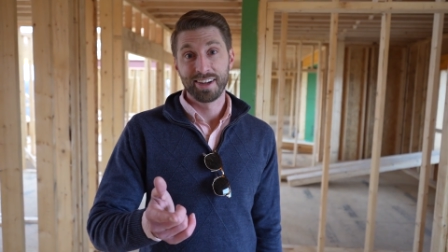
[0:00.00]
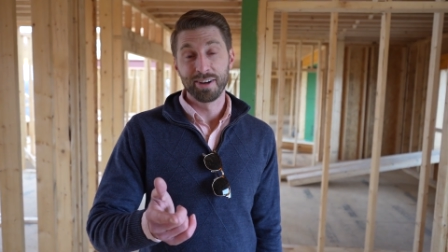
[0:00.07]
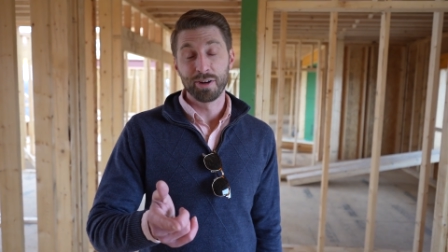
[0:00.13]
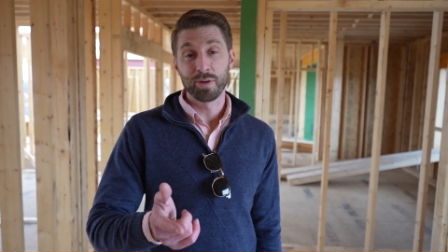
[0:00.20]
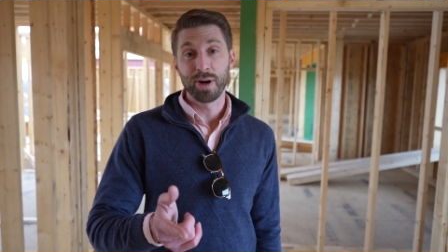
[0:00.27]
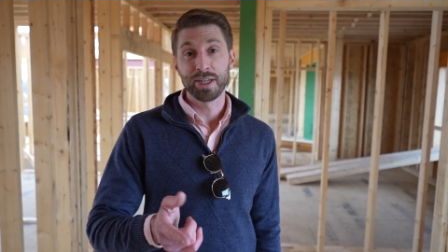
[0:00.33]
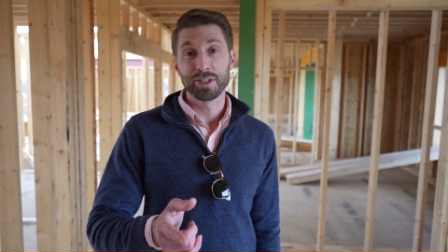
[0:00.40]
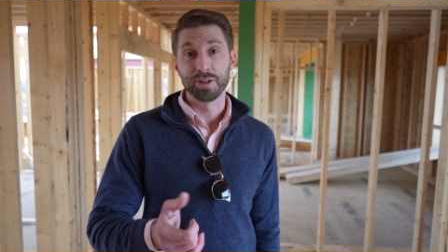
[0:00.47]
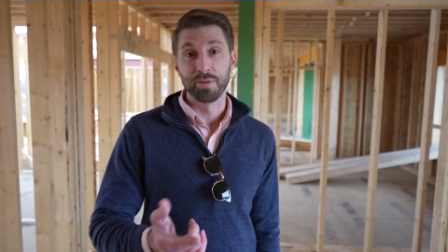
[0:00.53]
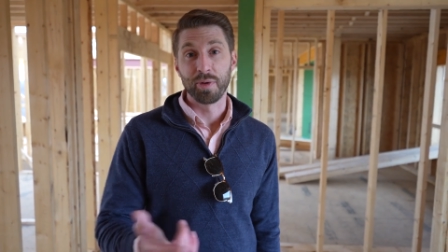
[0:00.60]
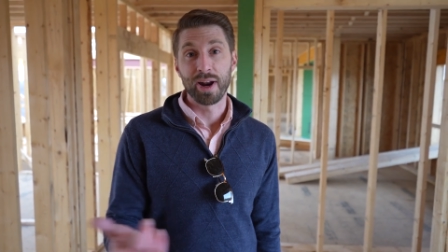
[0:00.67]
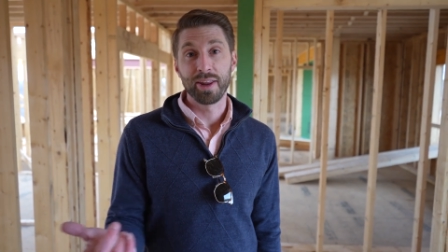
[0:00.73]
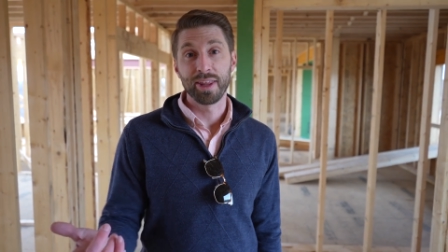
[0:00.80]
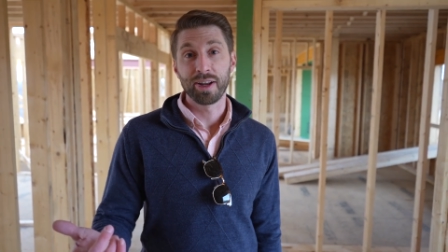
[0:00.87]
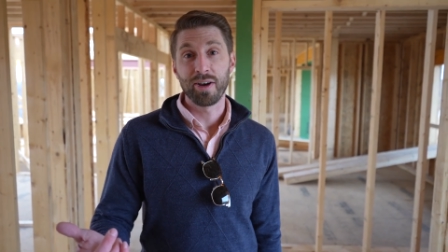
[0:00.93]
Good question.
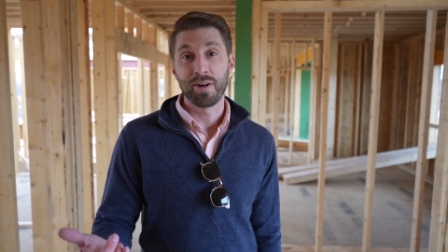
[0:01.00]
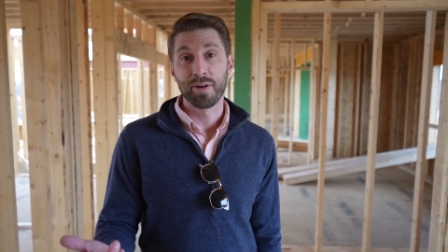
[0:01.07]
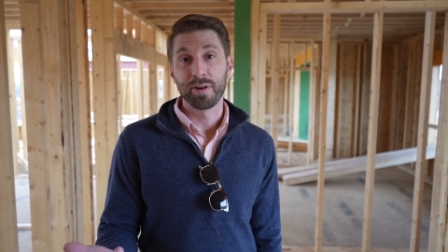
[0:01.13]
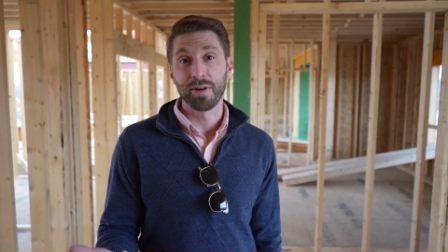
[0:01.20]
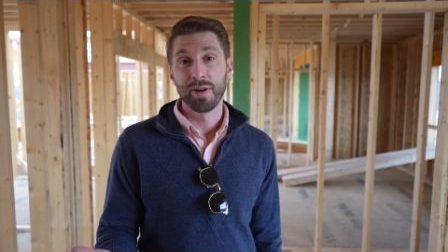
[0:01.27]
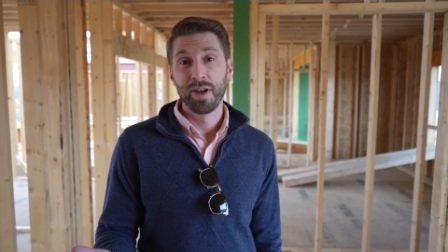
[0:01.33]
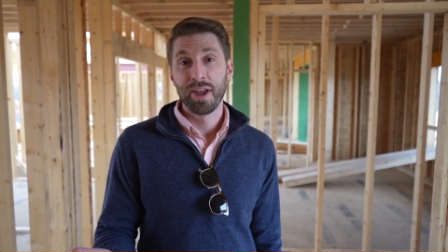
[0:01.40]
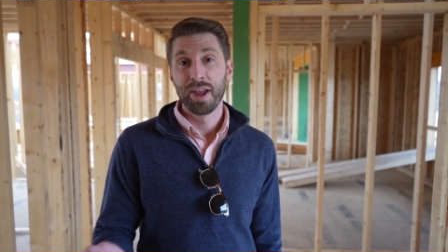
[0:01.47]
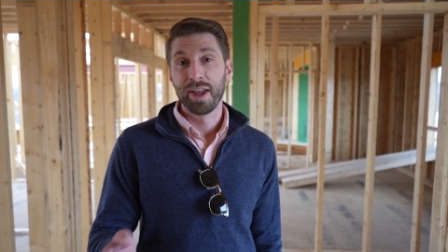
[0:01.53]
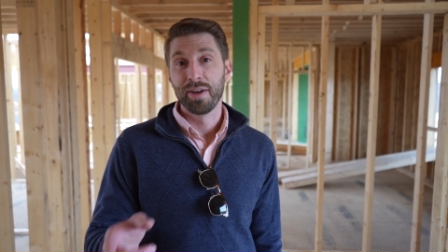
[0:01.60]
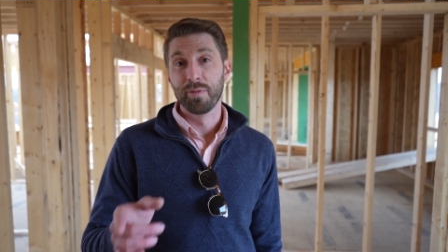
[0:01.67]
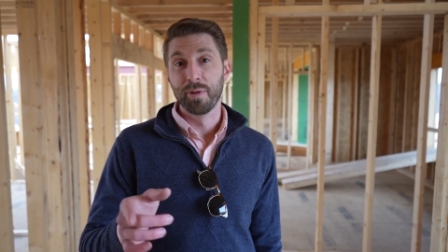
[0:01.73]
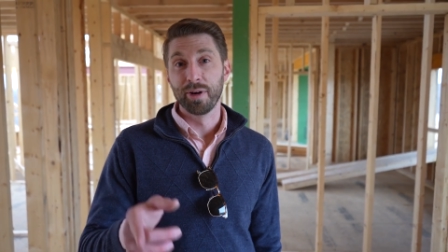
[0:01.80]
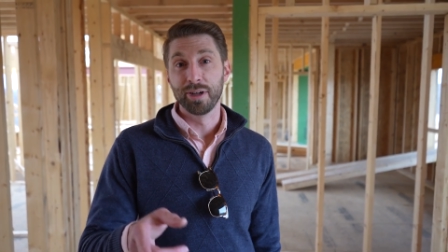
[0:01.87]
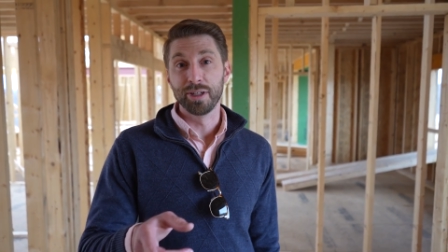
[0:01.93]
Why do they call
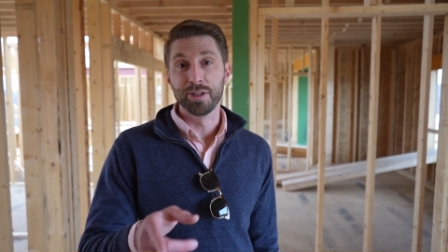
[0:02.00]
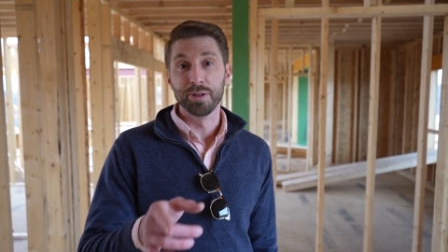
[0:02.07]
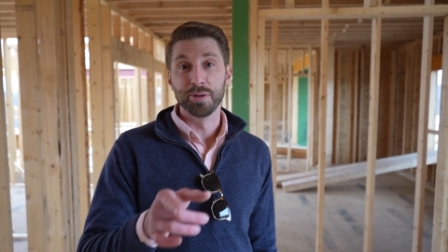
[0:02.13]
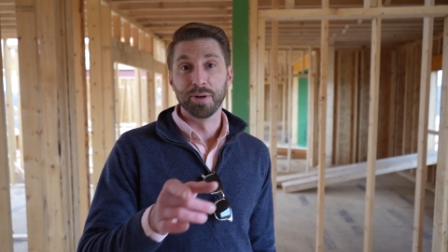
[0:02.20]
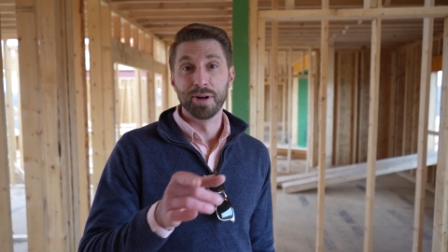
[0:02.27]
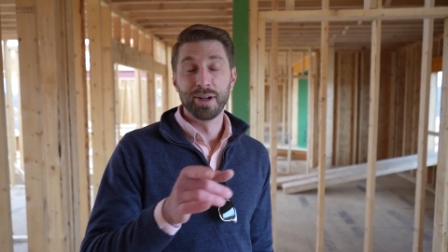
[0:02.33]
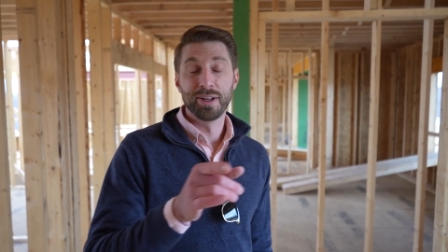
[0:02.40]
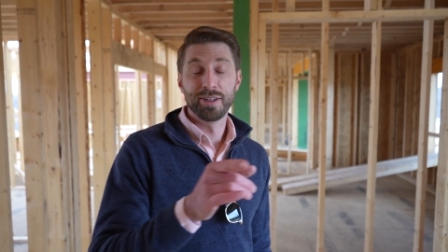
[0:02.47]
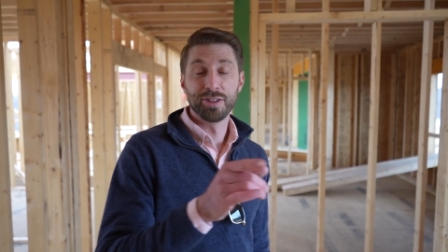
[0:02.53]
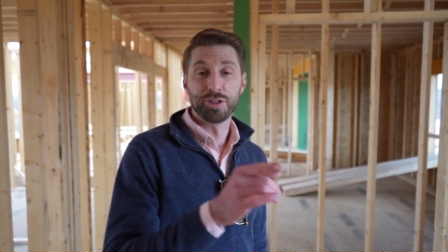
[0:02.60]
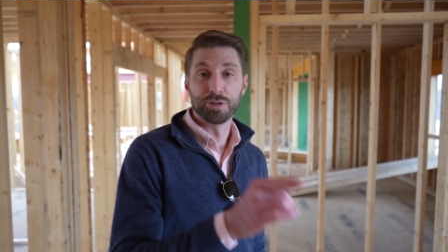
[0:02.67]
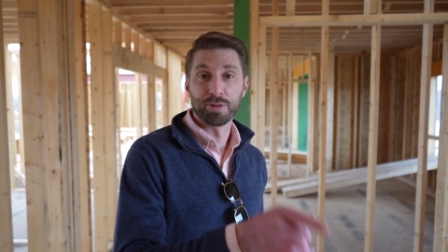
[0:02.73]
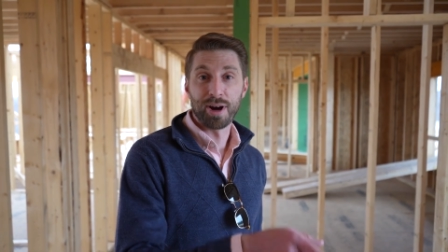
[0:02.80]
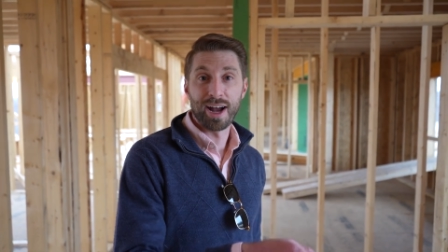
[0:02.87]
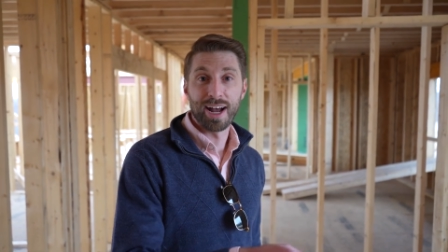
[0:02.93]
where you
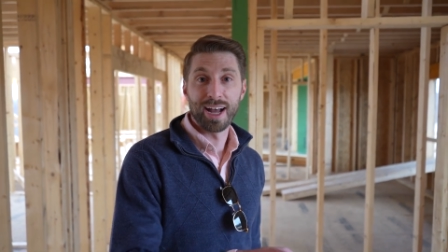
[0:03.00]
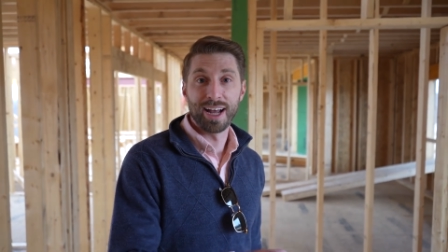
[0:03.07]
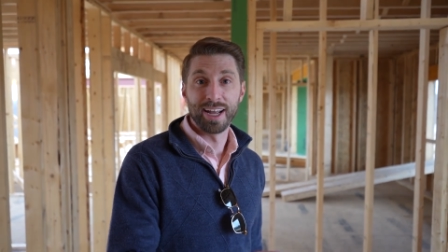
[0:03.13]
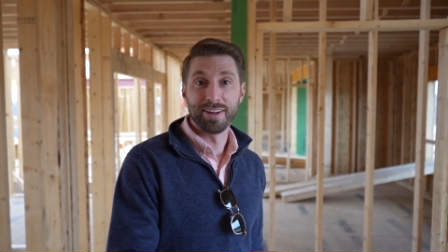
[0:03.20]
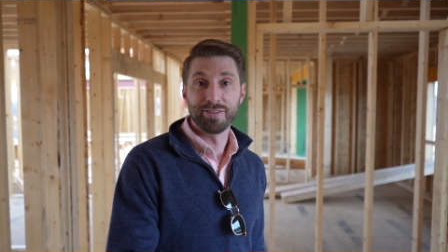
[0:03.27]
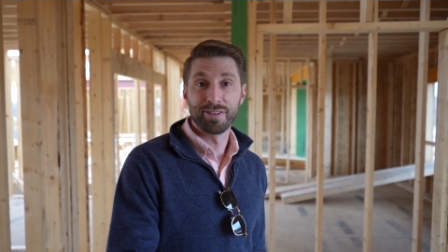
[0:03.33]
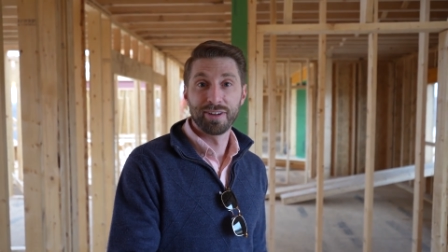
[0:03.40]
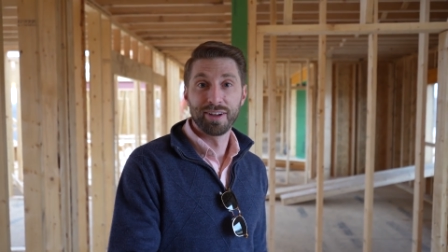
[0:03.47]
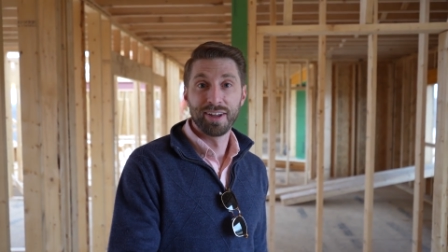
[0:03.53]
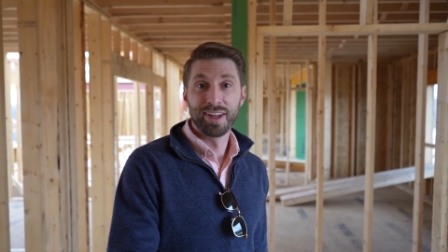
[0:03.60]
drive